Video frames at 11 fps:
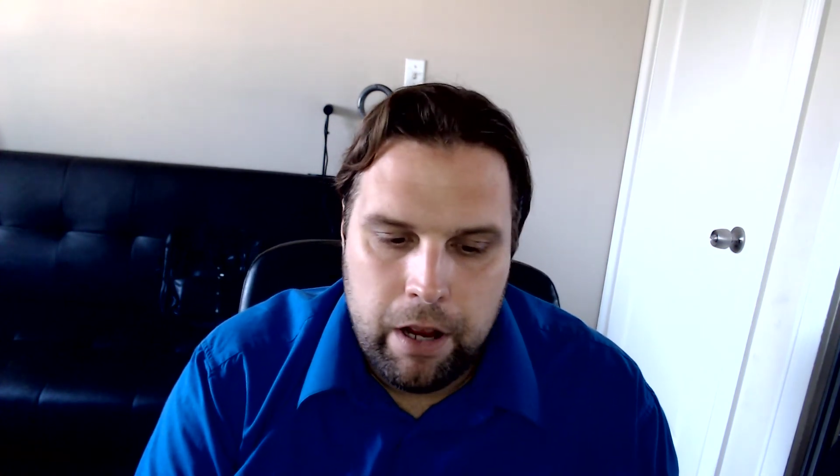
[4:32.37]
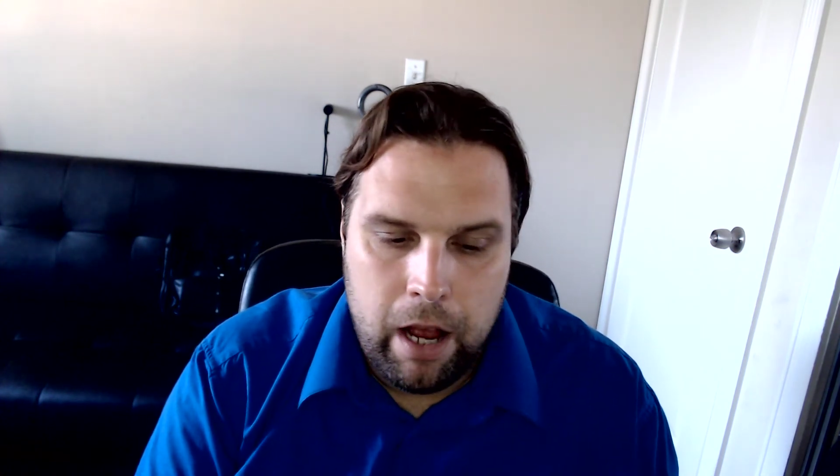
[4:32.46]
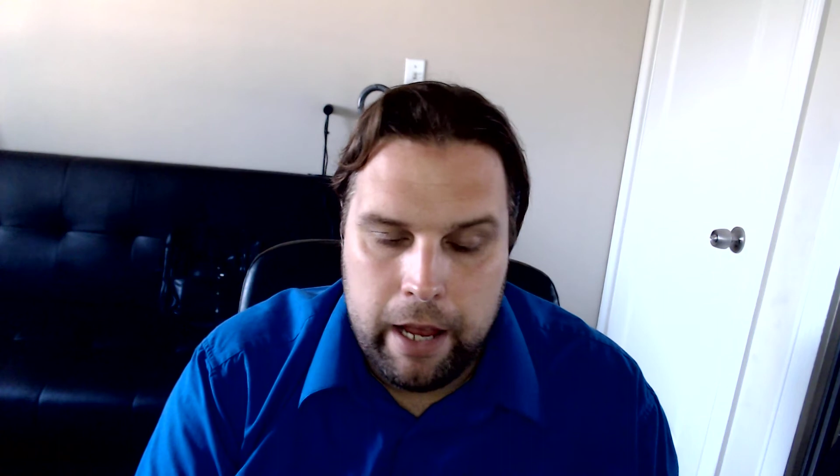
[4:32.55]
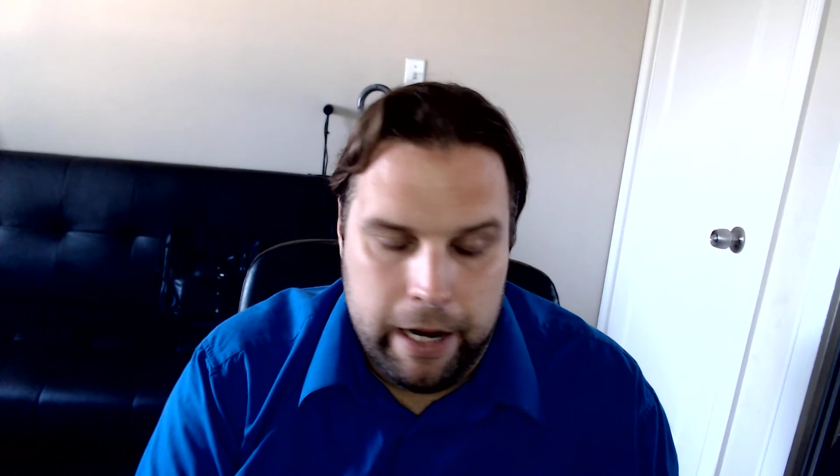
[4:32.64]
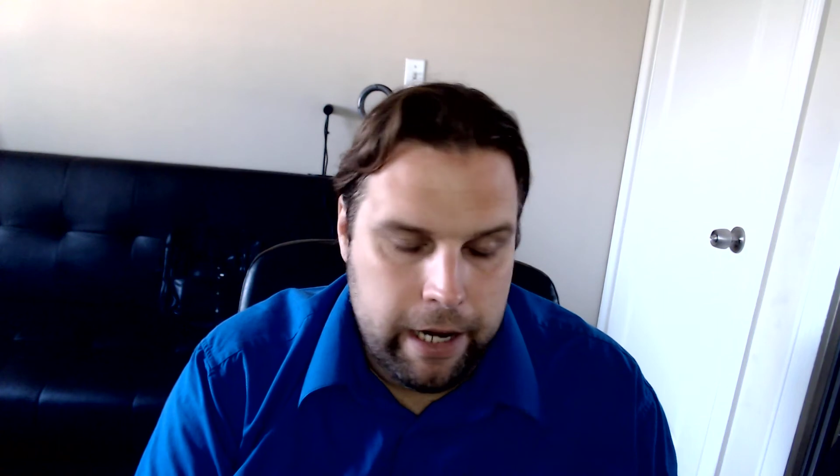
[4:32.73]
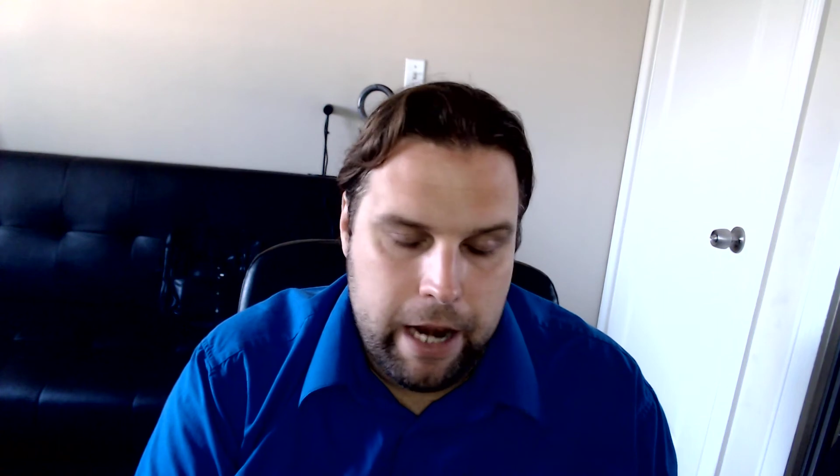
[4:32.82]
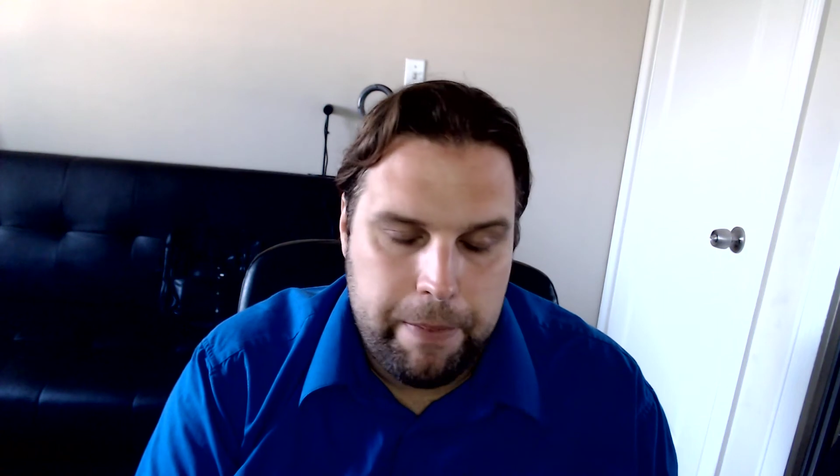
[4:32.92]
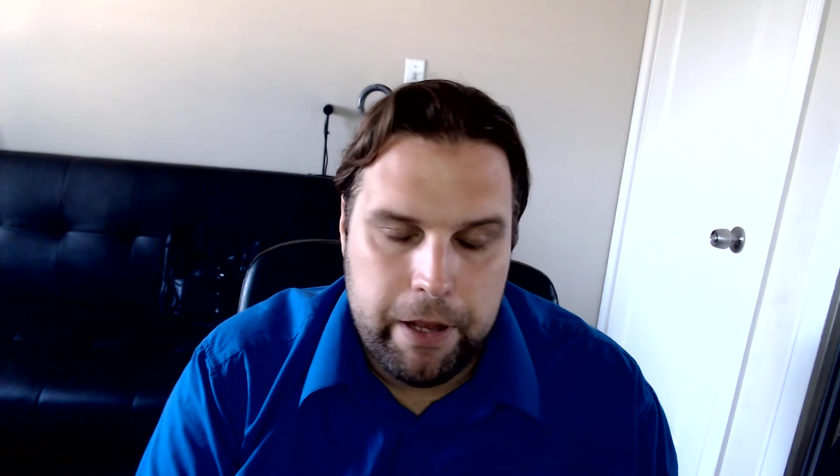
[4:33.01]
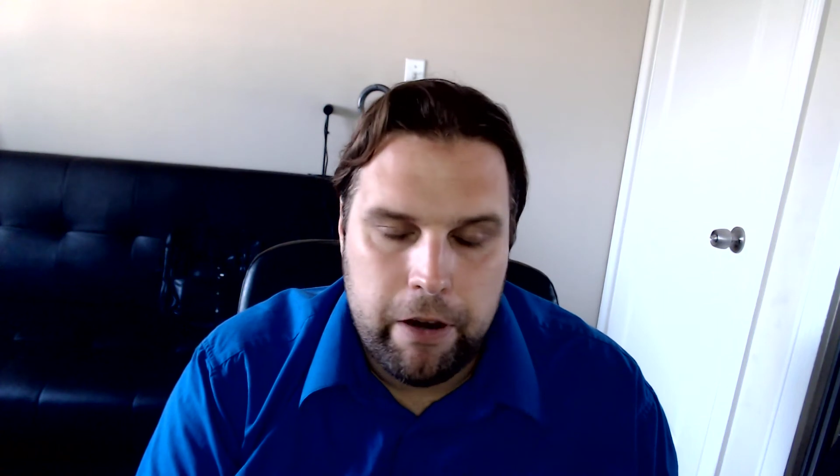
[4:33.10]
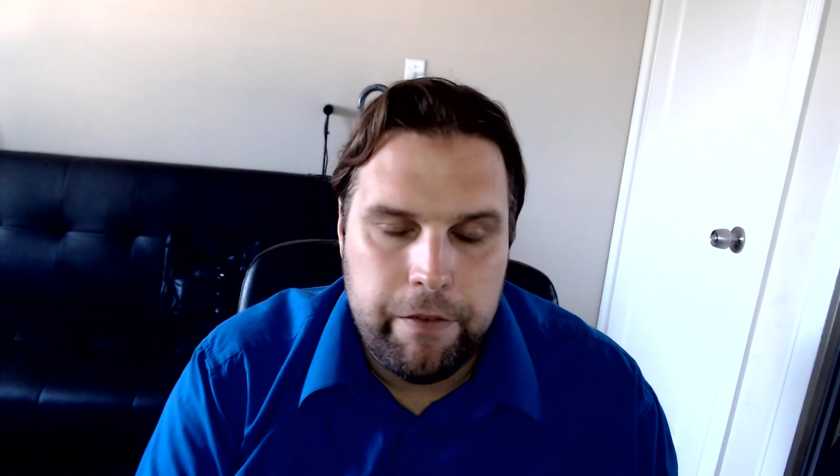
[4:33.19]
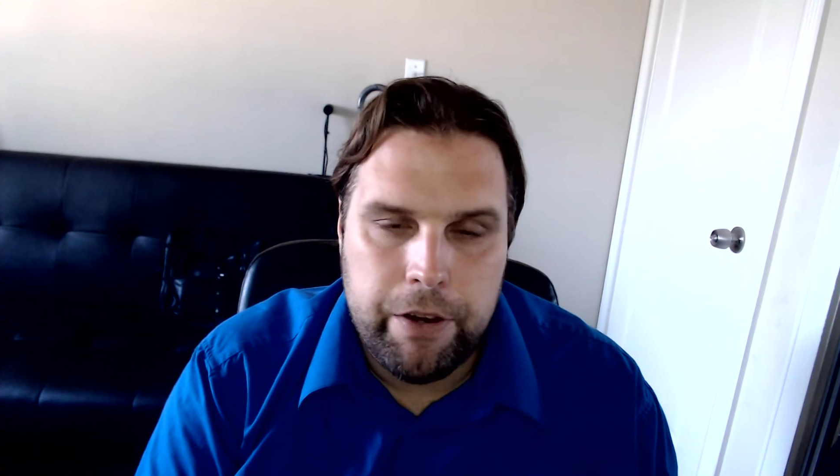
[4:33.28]
An in-depth
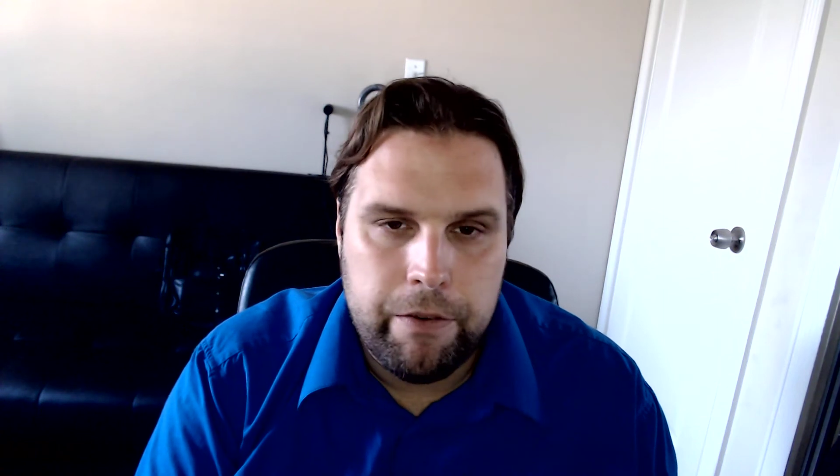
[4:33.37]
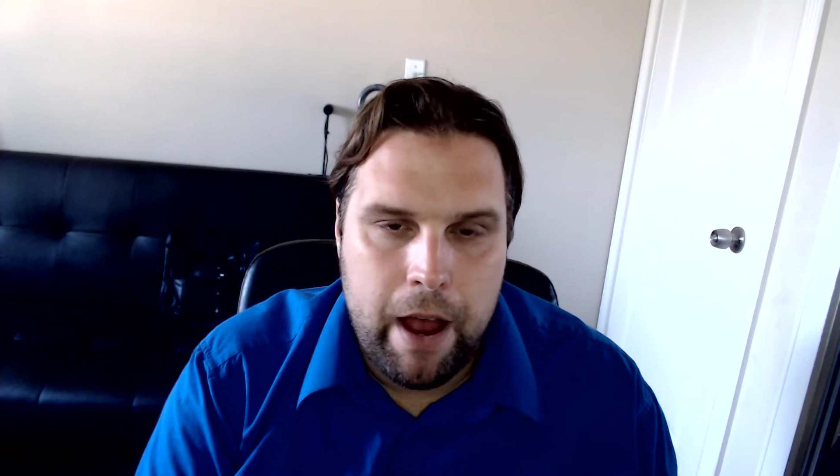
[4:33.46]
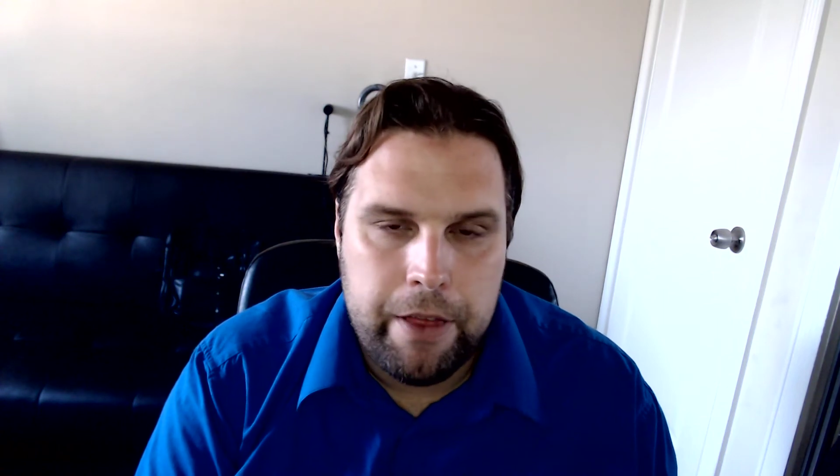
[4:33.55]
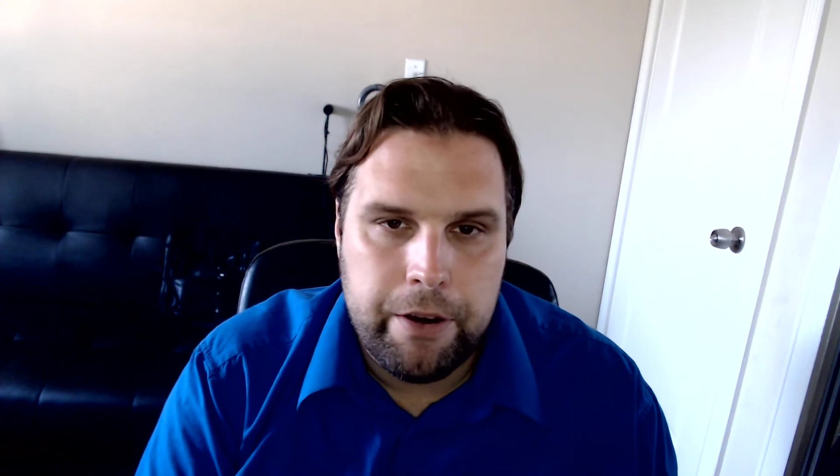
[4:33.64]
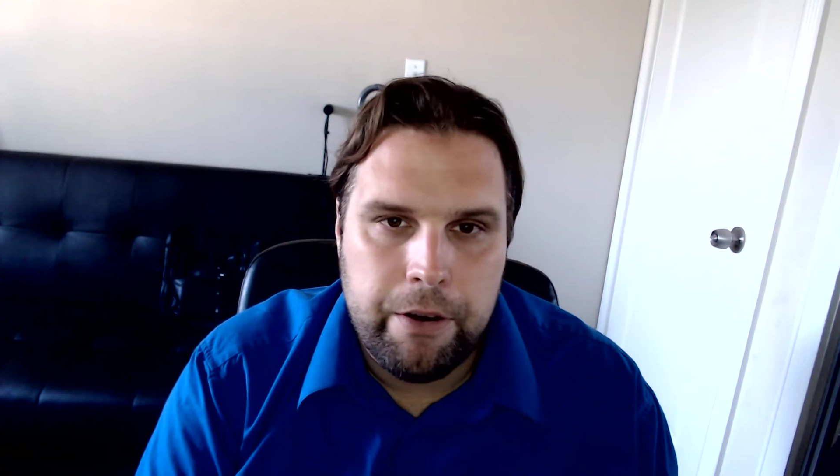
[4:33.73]
interview rather,